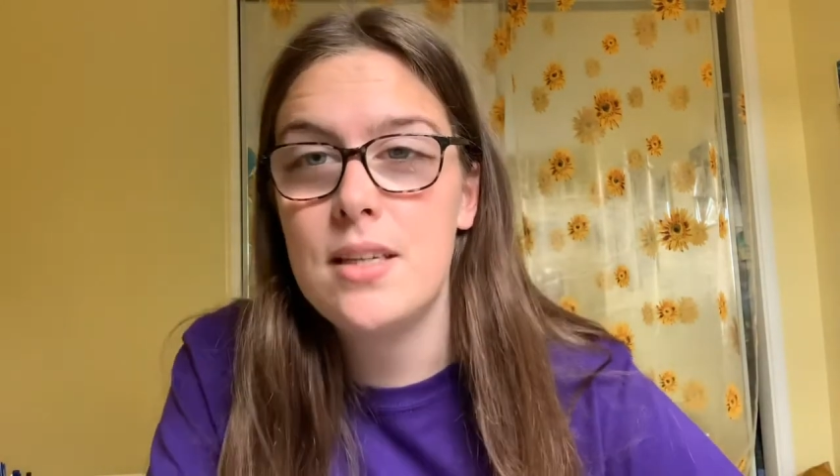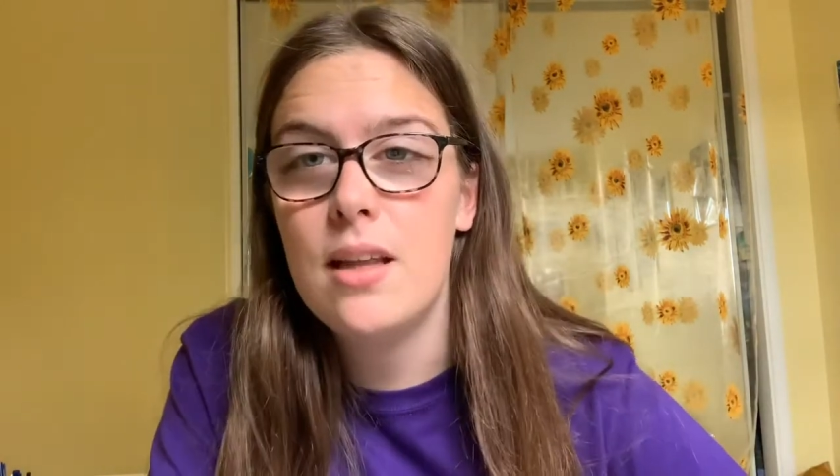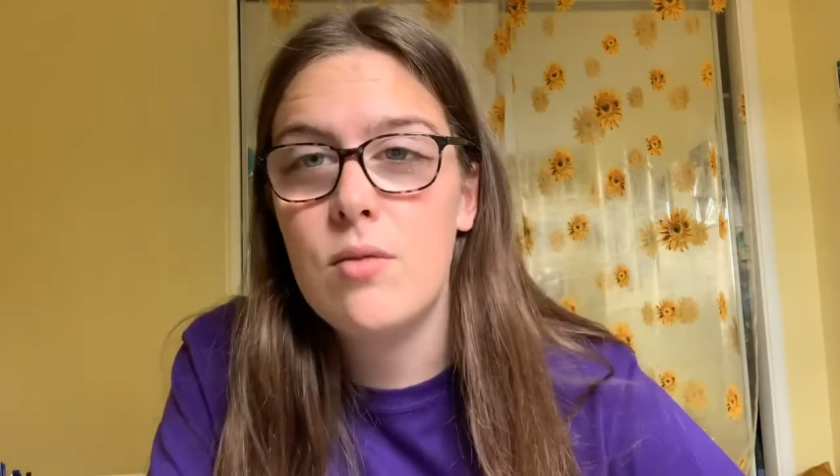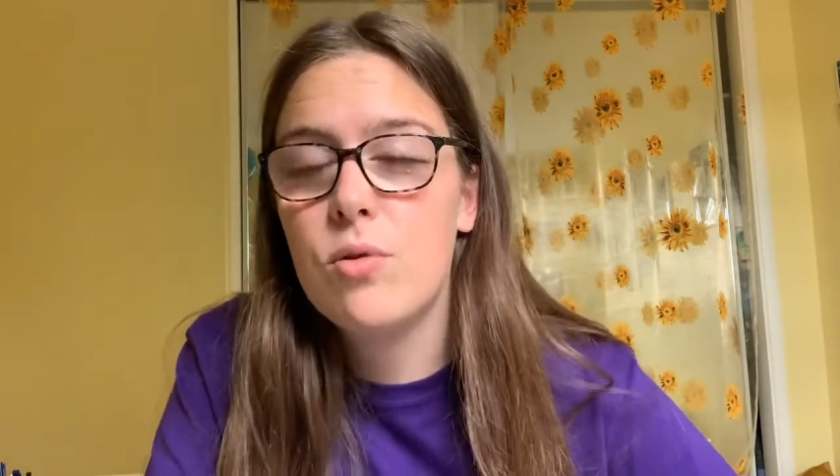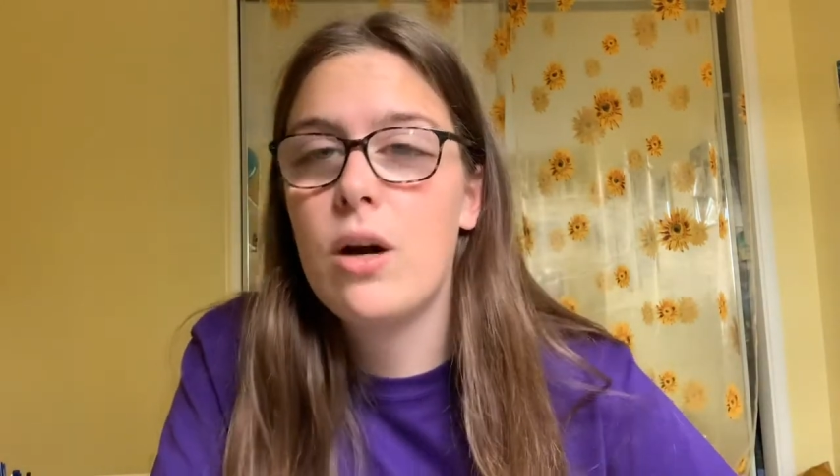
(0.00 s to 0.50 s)

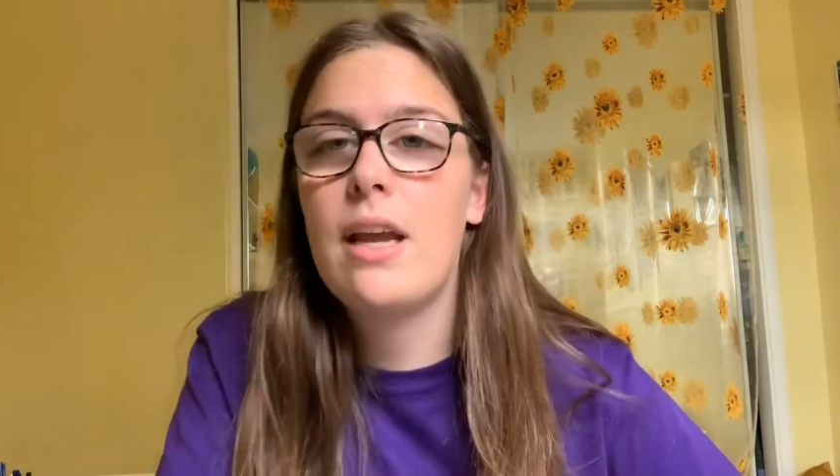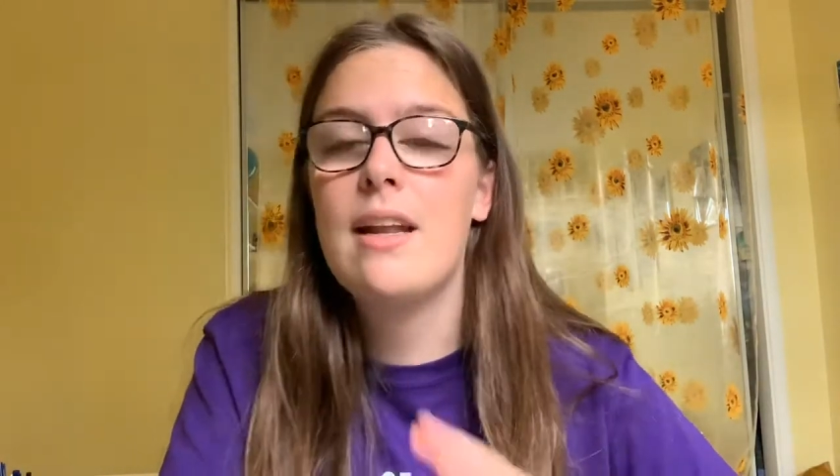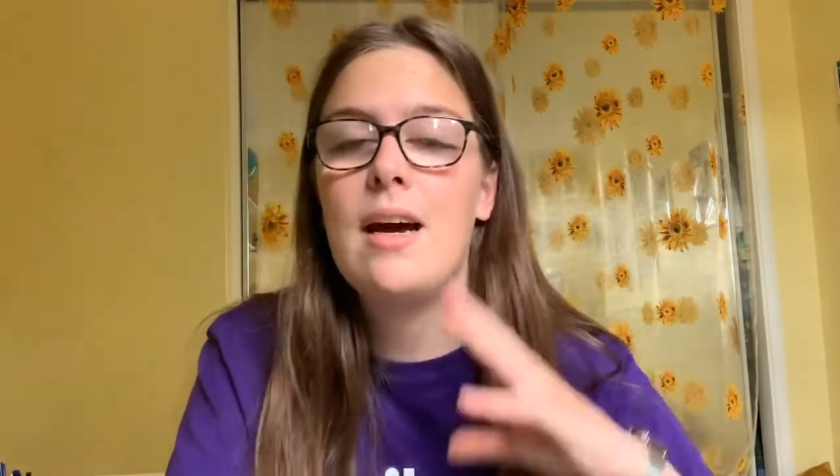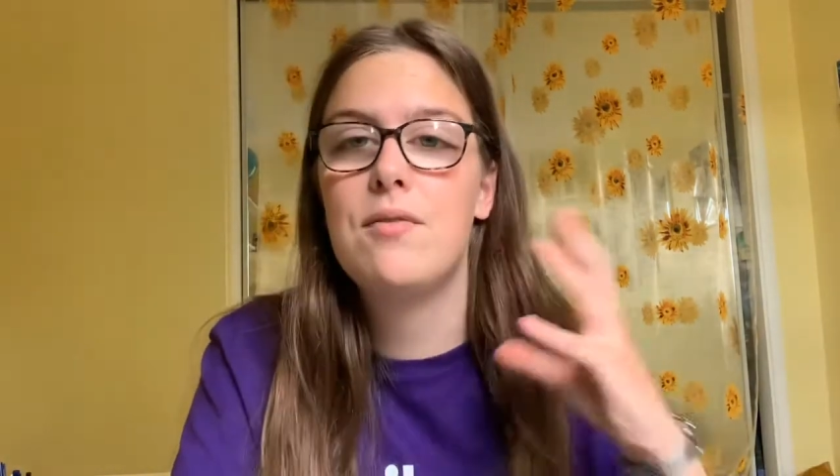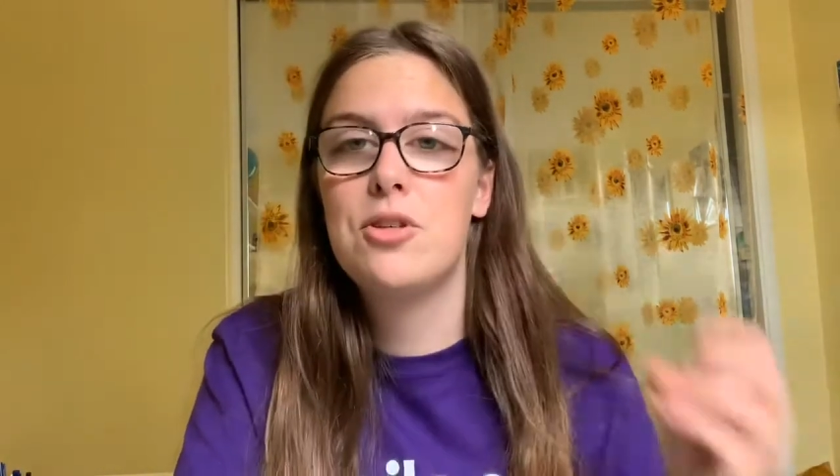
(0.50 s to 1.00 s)
therefore I can
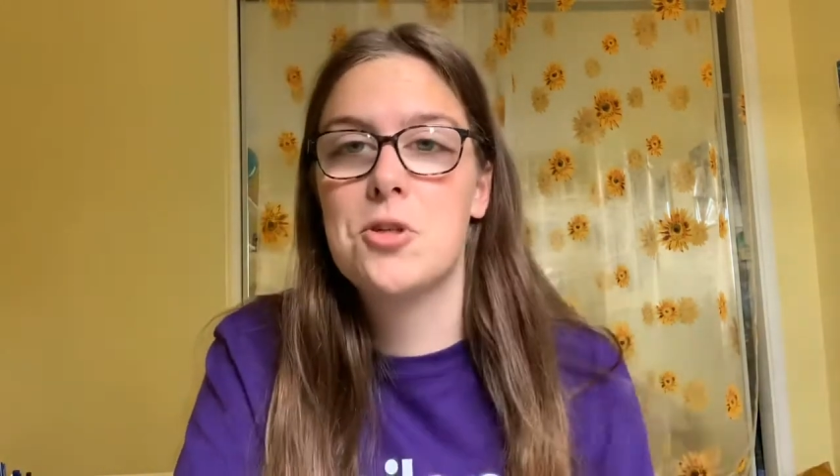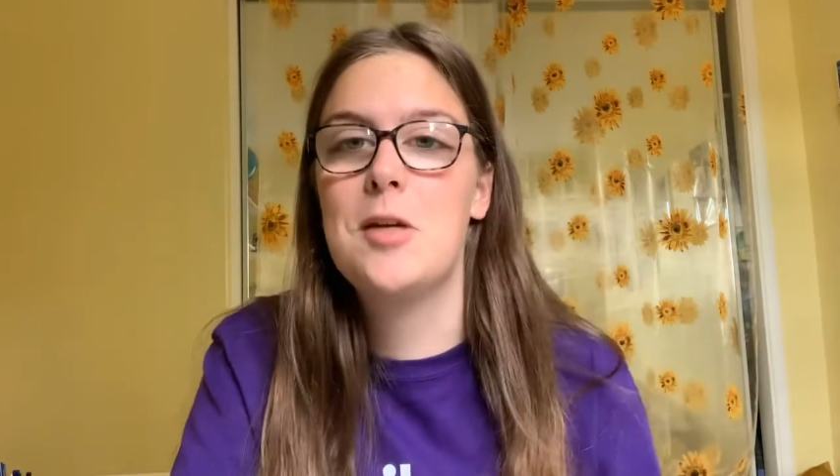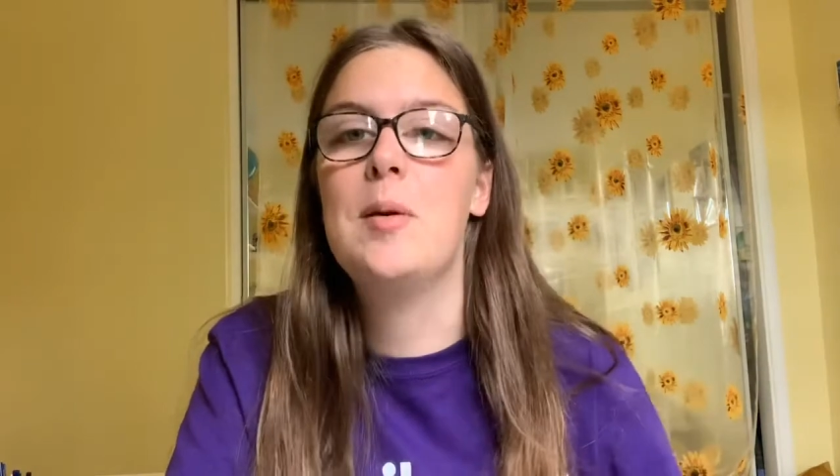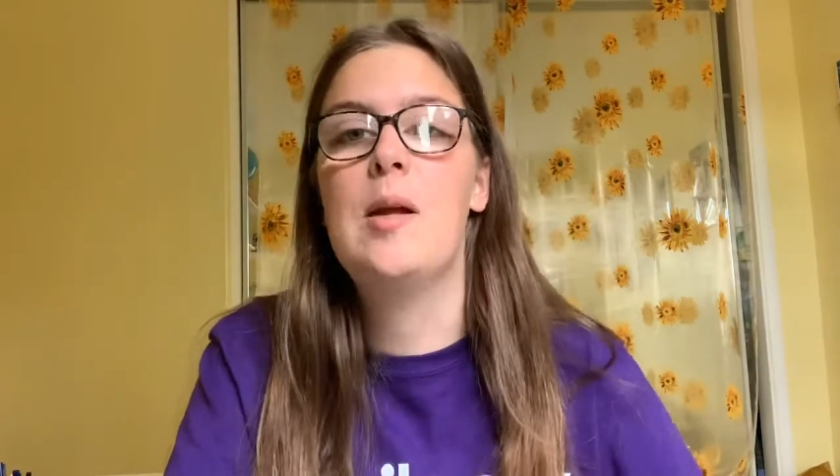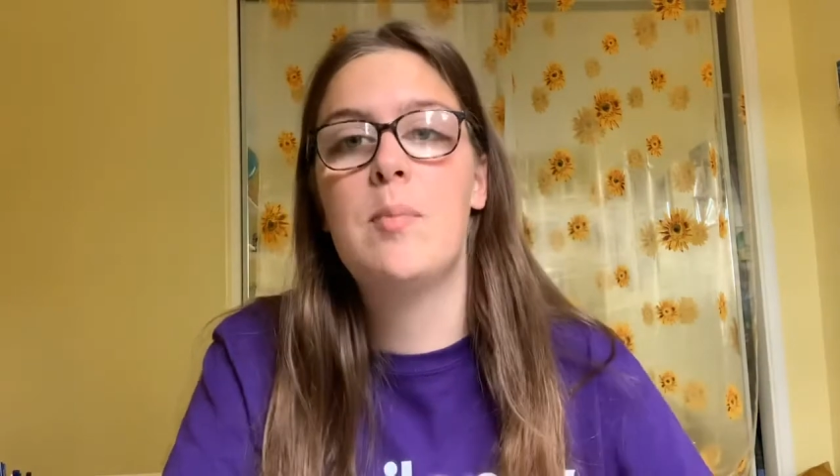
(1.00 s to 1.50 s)
have the
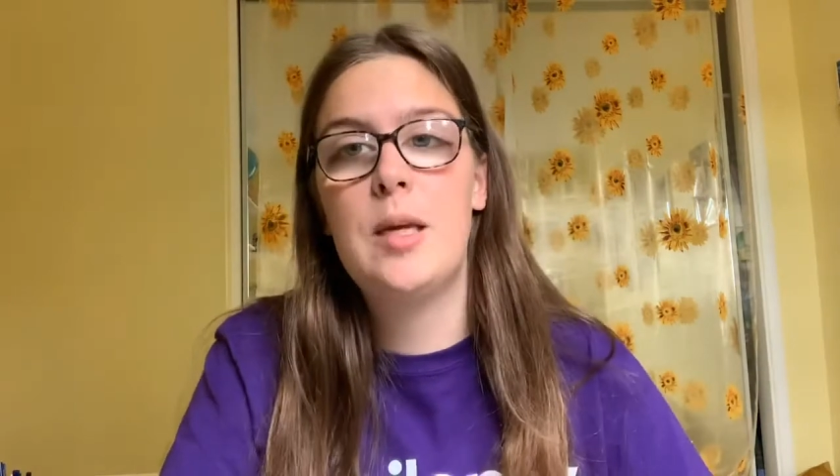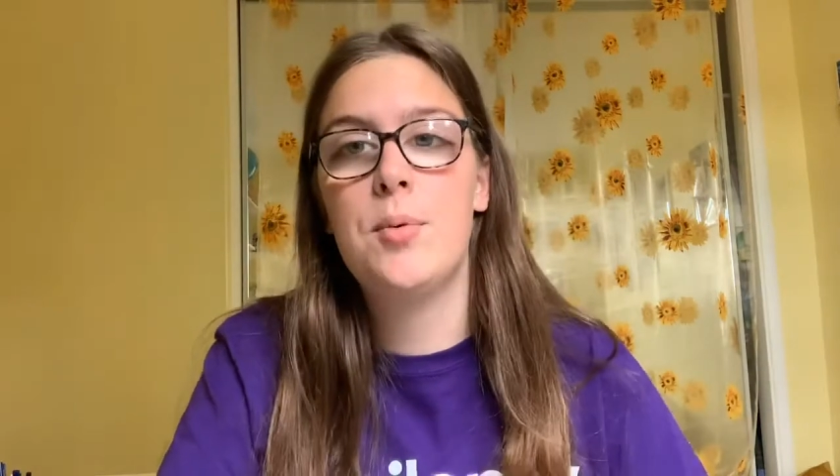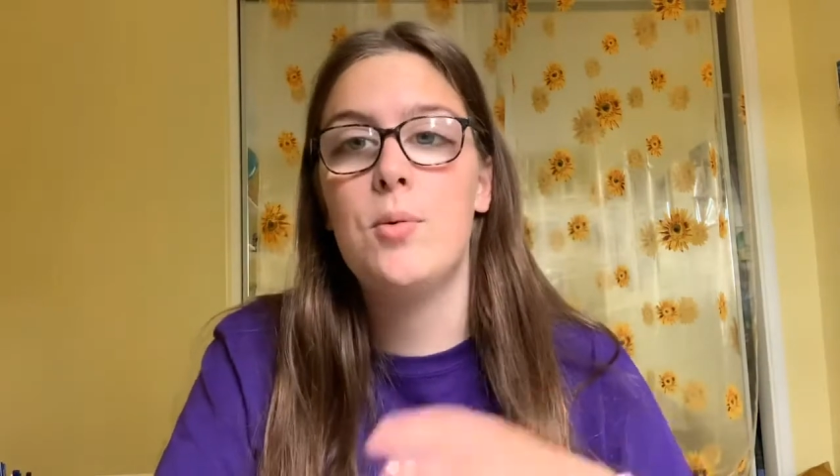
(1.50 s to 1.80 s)
treatment and people